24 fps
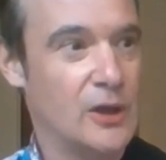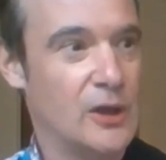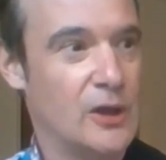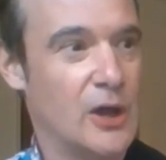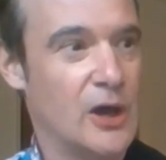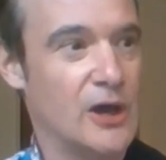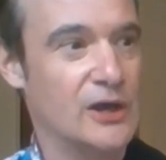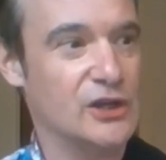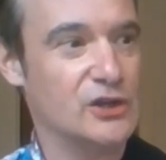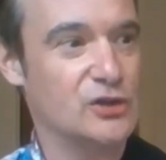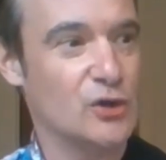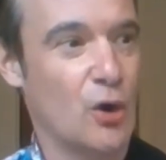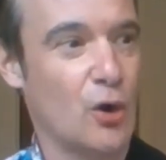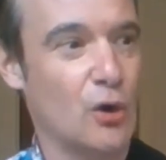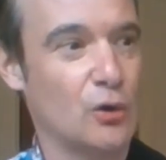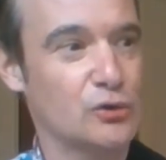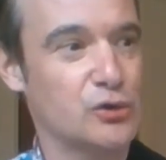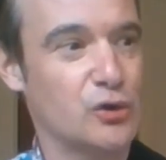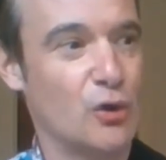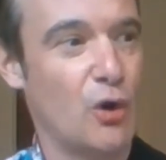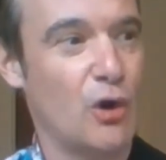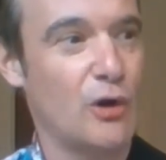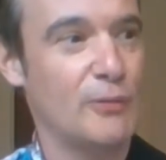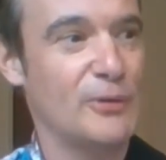and it's
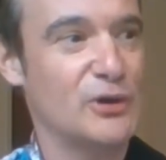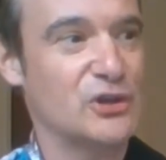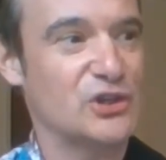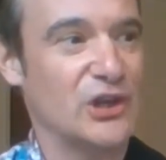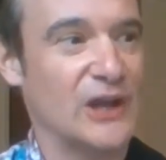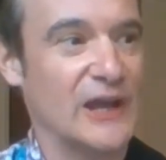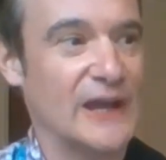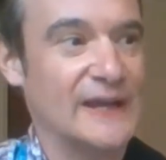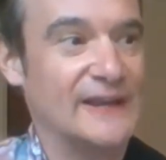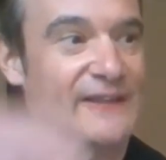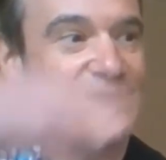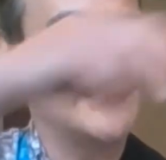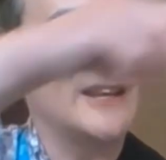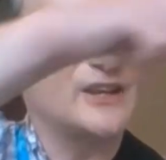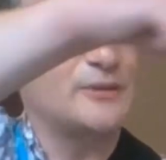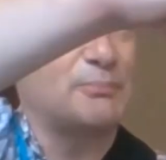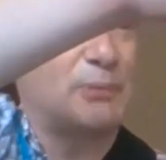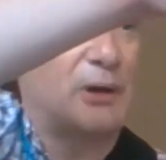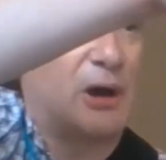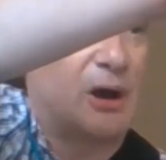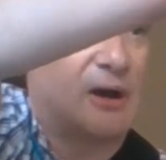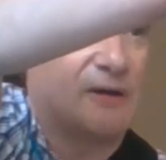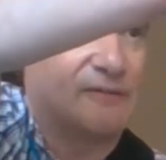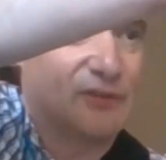almost like this
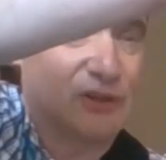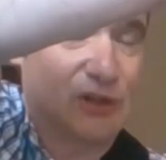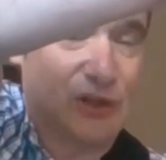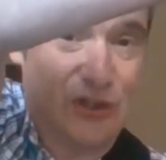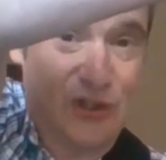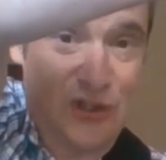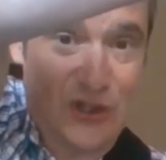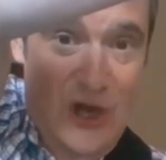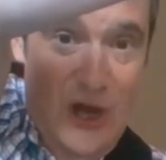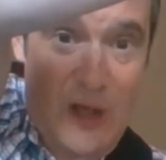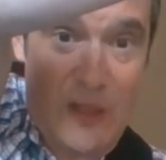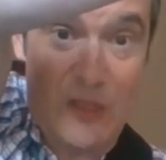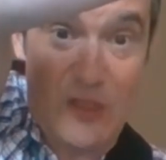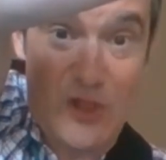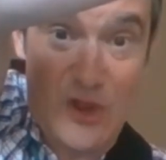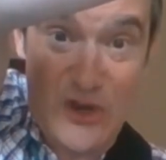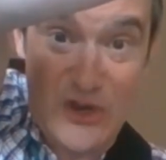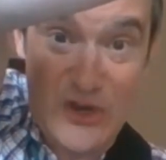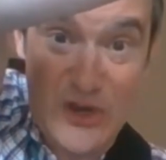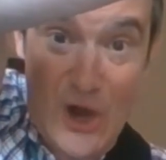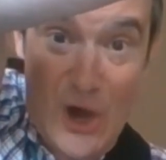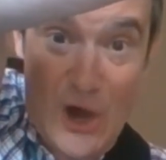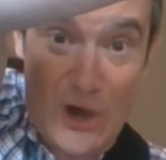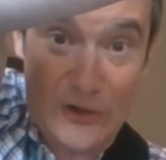part of the guitar, the
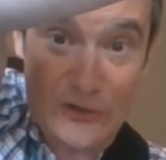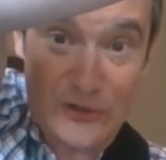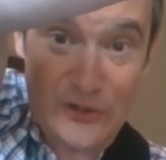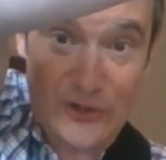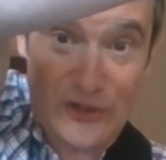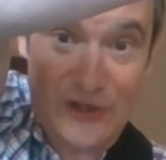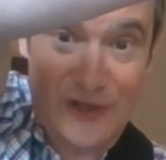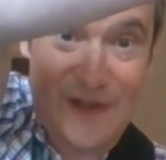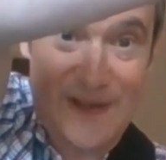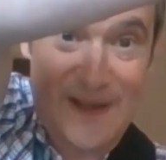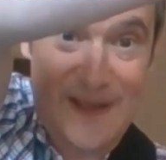nut,